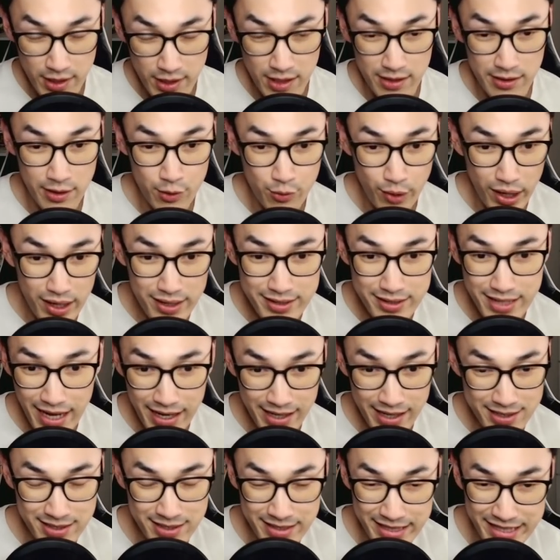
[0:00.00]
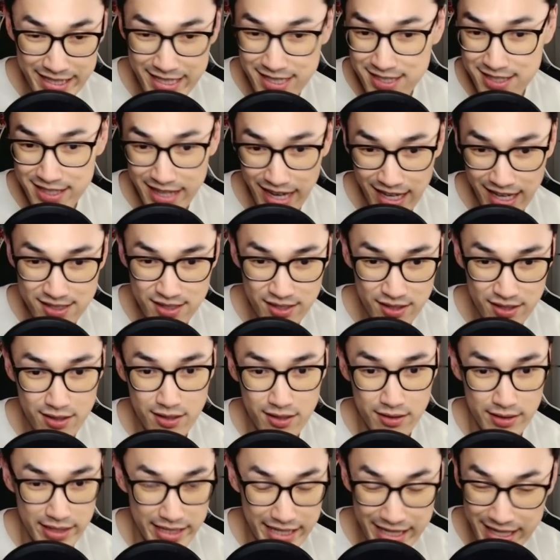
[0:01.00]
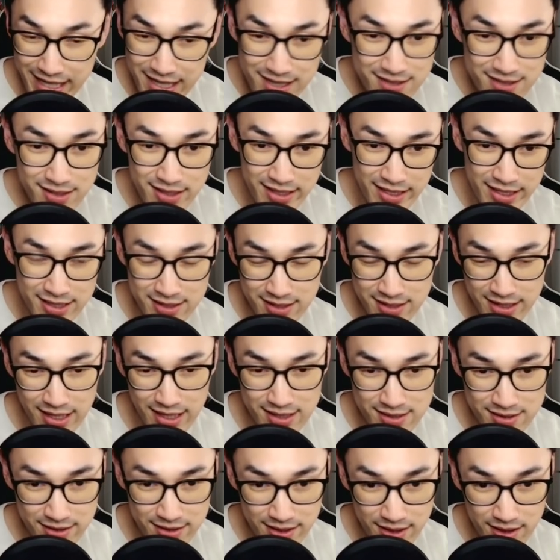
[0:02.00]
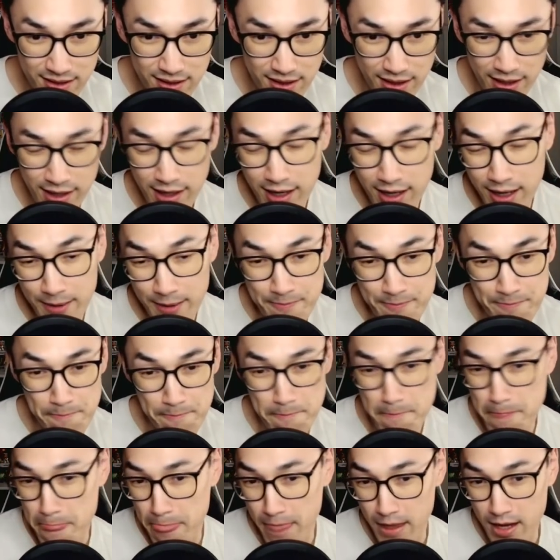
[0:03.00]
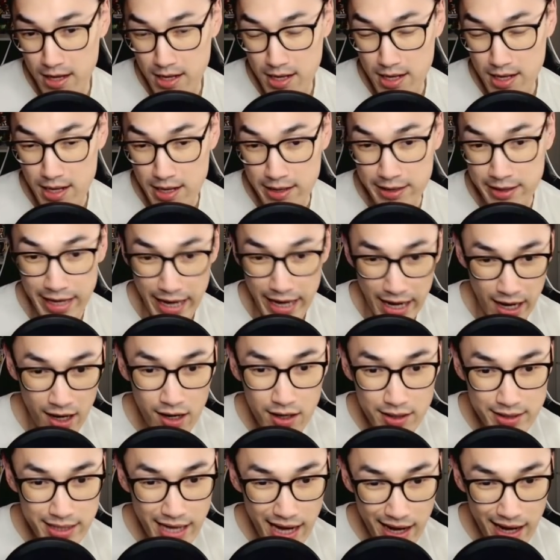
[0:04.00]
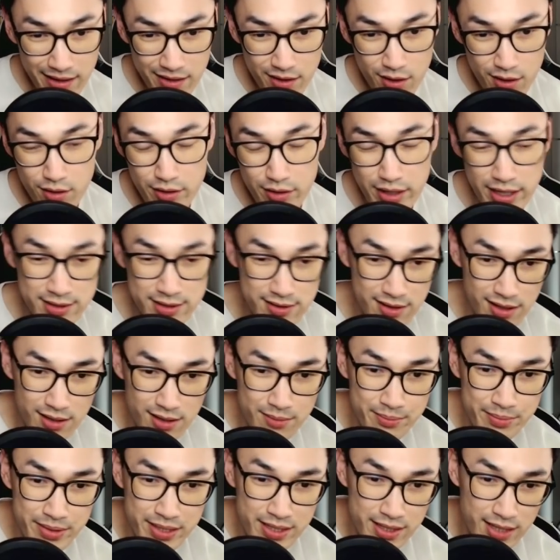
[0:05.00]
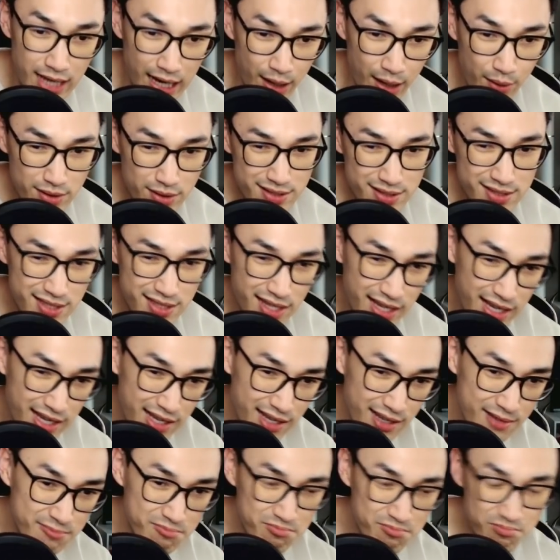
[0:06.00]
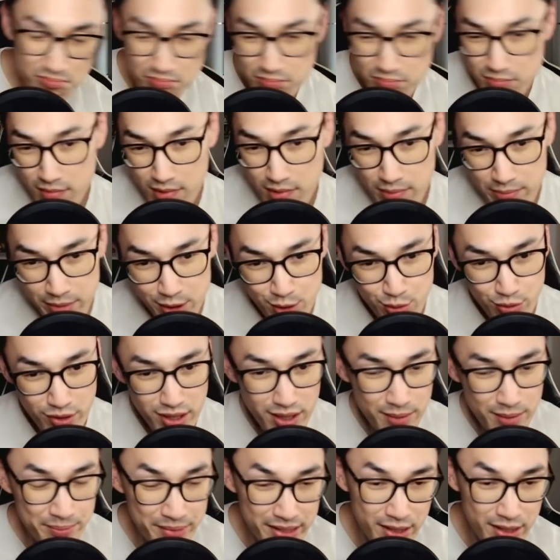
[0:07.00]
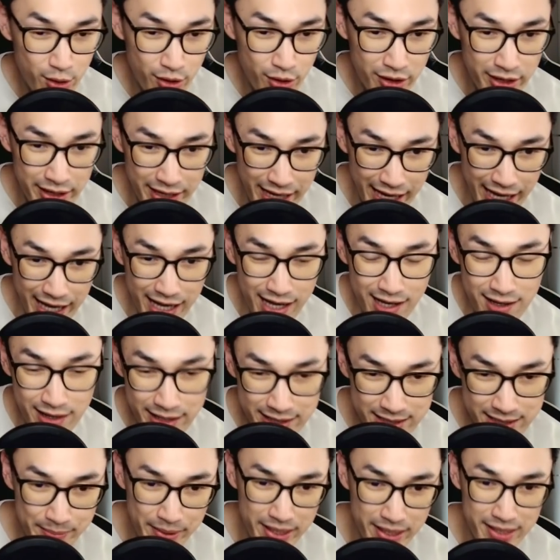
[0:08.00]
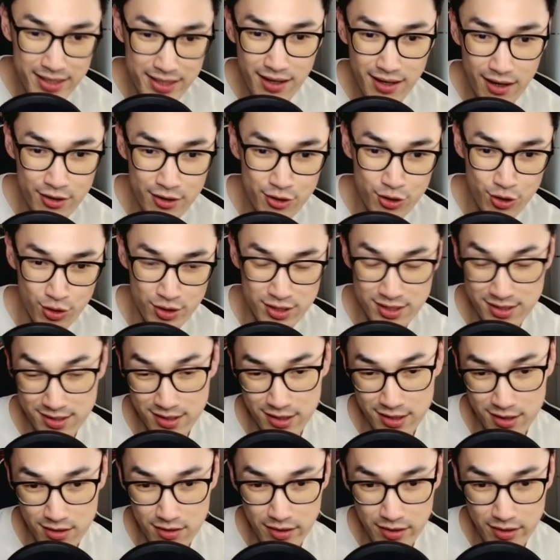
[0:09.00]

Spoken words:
The ground attack, it's an easy S tier. Easy S tier. The air attack, though, it's going to be, I would say, between a B or an A. Like, depending on your skill.